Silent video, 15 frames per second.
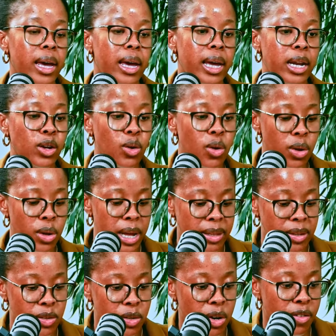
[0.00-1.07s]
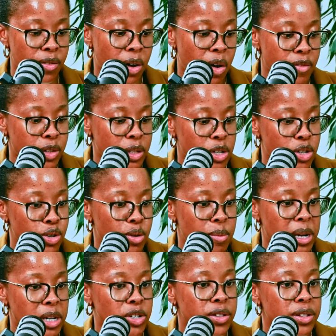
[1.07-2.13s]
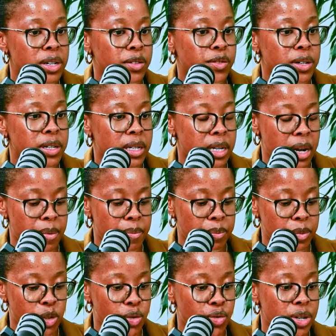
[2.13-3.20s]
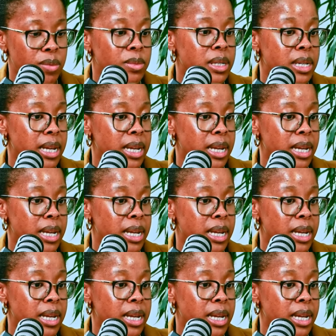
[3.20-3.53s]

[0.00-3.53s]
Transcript: And Nicole, at the start of our conversation, you mentioned the different streams